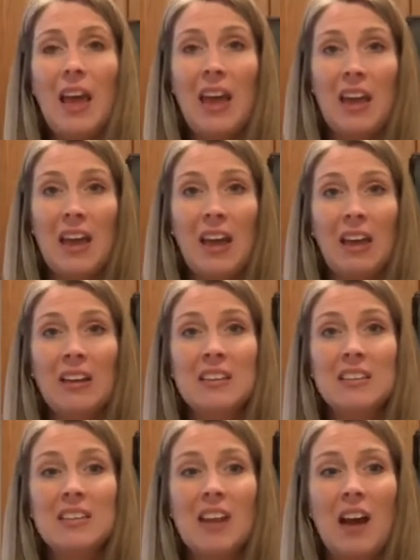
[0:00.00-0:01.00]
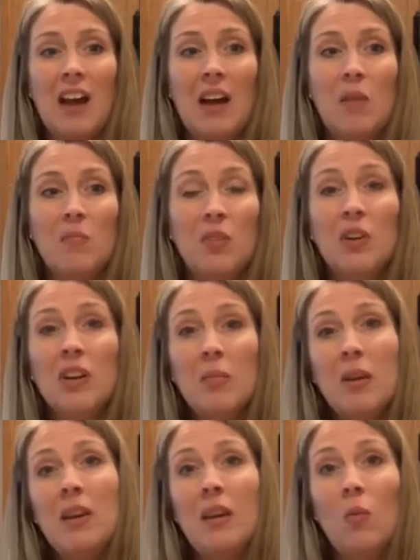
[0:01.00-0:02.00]
and they're going to
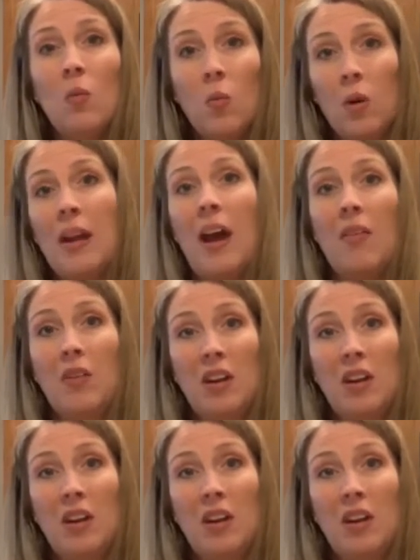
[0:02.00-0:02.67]
be worn out.